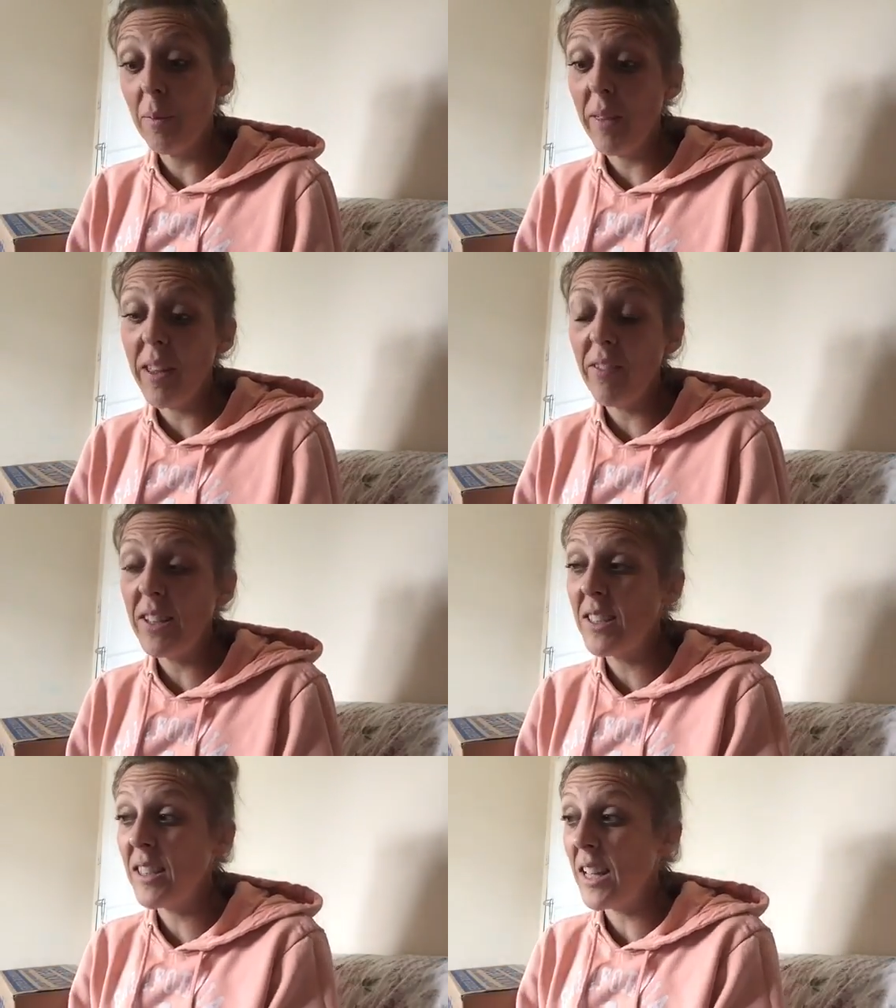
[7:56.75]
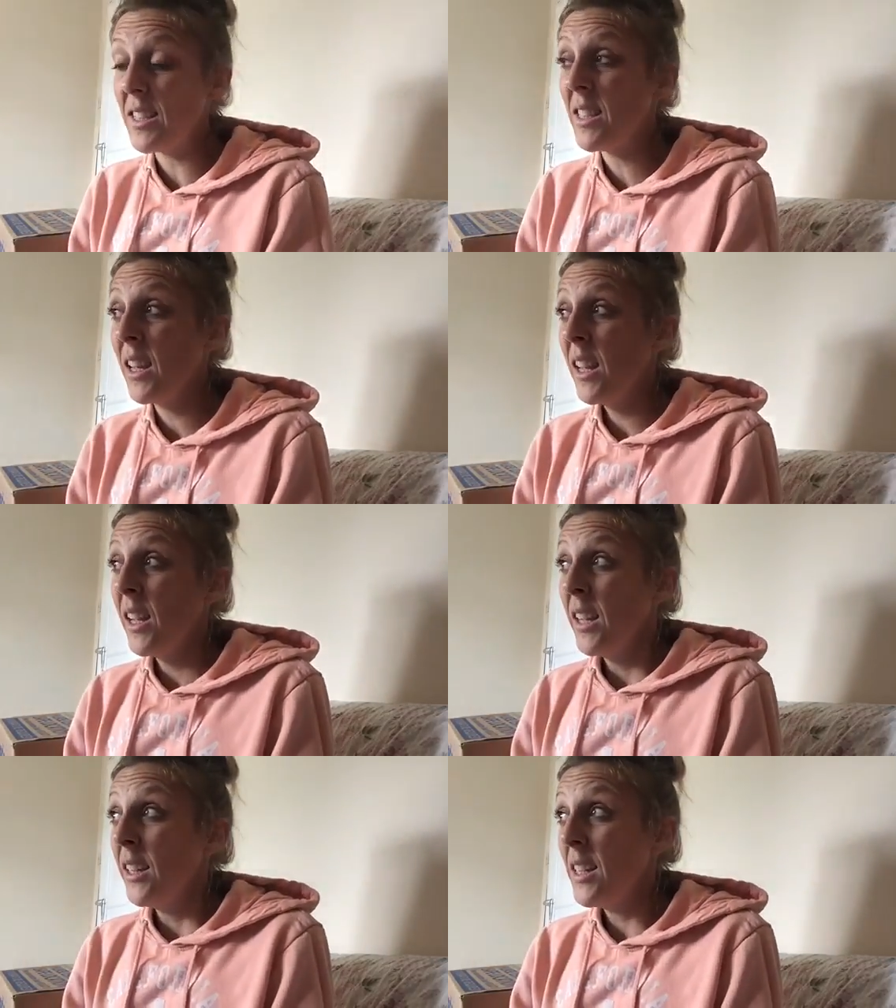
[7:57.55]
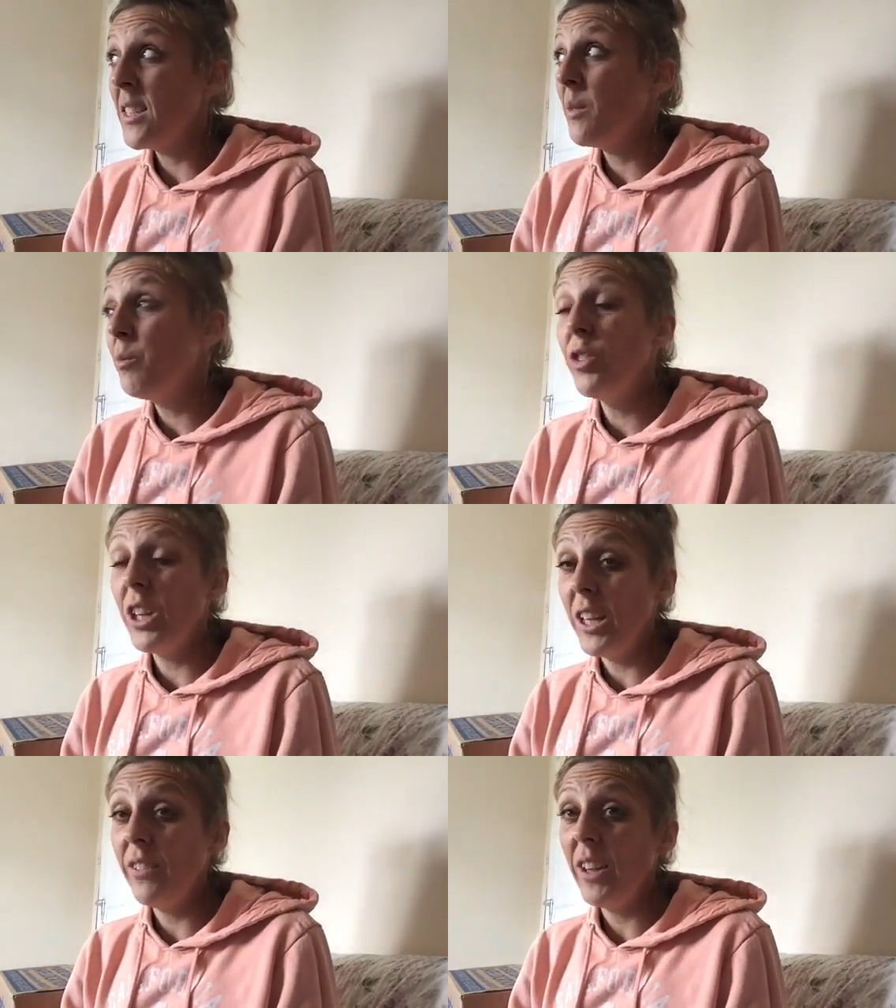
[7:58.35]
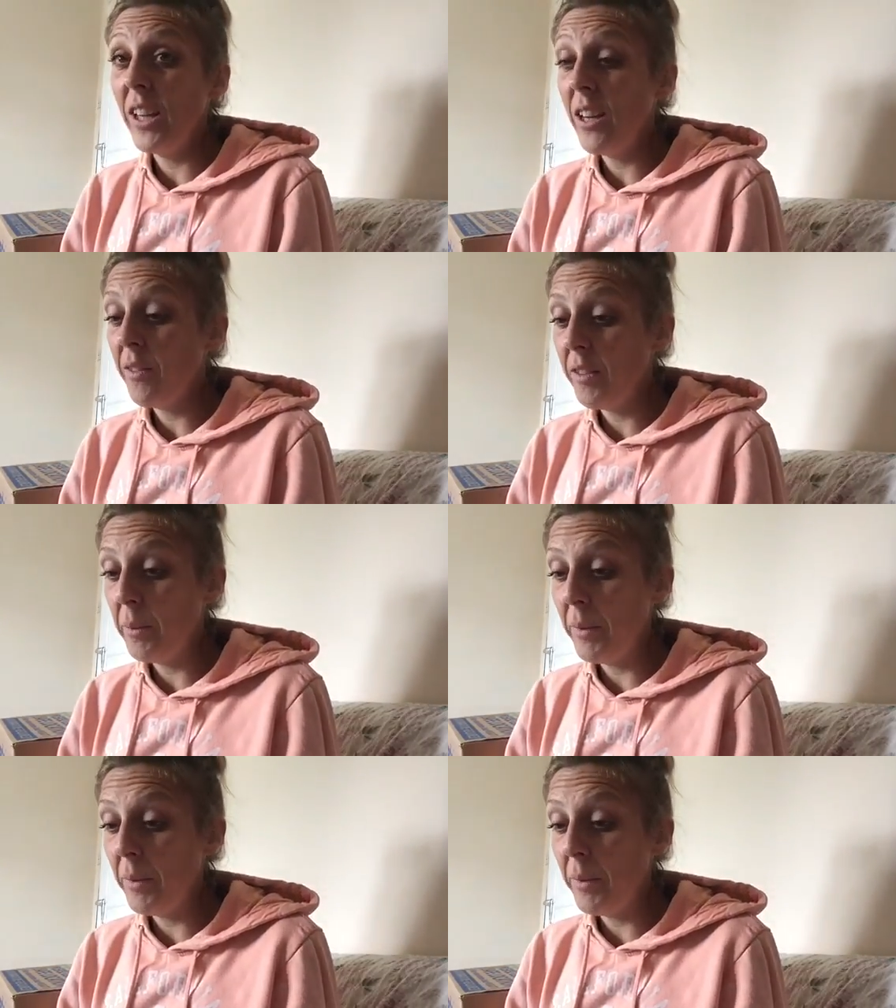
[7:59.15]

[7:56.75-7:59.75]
But there is there's there's some really really lovely